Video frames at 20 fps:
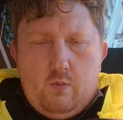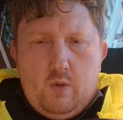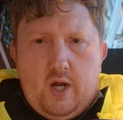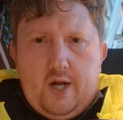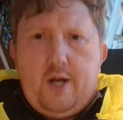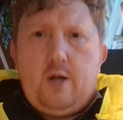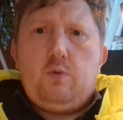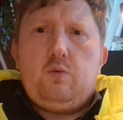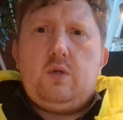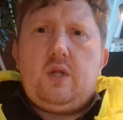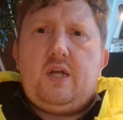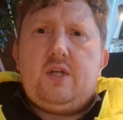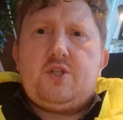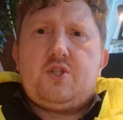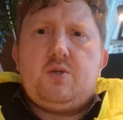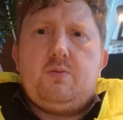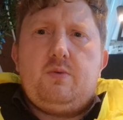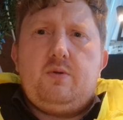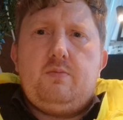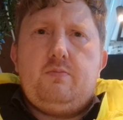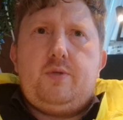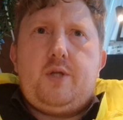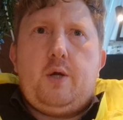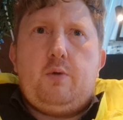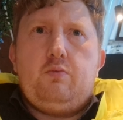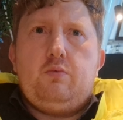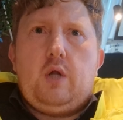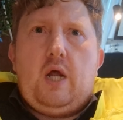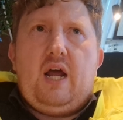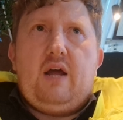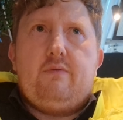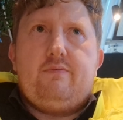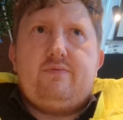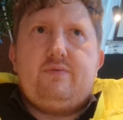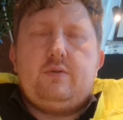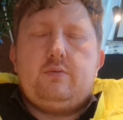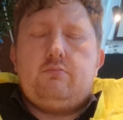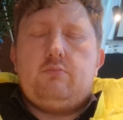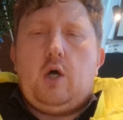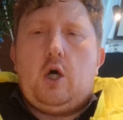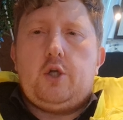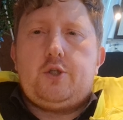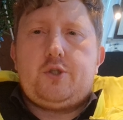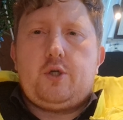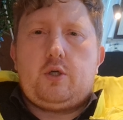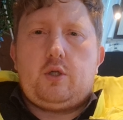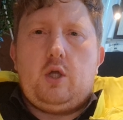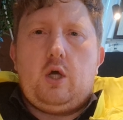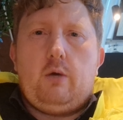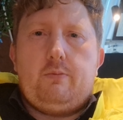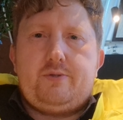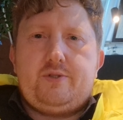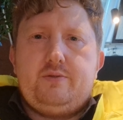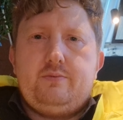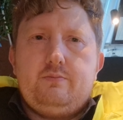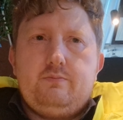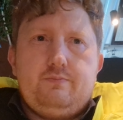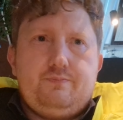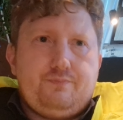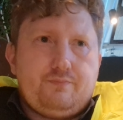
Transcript: I know like some of them don't have a hot chocolate option,